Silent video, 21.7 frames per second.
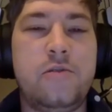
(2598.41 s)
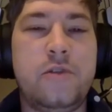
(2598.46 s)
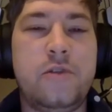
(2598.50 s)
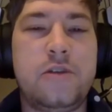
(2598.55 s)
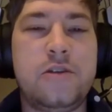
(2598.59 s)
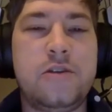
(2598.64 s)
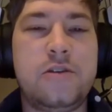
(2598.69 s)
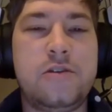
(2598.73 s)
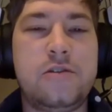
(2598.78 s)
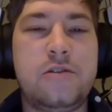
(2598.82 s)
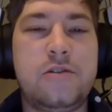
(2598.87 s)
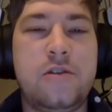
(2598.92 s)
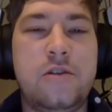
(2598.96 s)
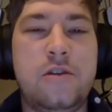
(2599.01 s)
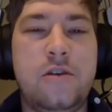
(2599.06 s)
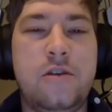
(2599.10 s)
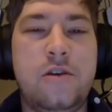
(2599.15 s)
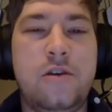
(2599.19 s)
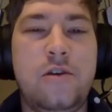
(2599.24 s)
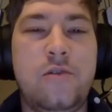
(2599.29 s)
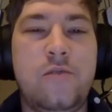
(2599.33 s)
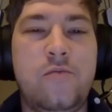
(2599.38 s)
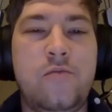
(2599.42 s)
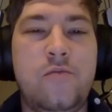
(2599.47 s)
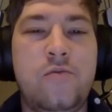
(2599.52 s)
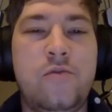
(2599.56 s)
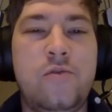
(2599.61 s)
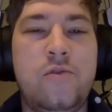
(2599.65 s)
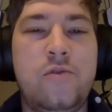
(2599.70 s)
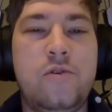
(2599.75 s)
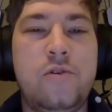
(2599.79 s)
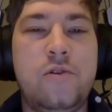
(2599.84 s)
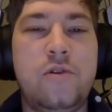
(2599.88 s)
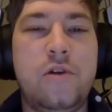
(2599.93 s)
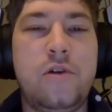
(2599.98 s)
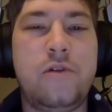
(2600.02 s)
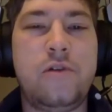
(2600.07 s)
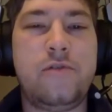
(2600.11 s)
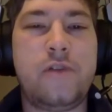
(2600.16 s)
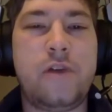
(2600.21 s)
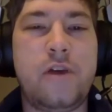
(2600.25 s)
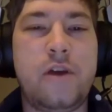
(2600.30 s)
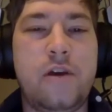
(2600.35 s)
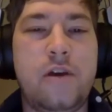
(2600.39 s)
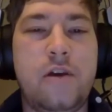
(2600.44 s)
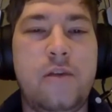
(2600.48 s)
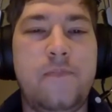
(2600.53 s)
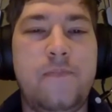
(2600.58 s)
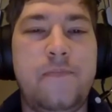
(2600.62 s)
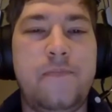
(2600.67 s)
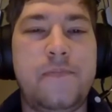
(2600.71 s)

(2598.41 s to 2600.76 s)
which is the role of like,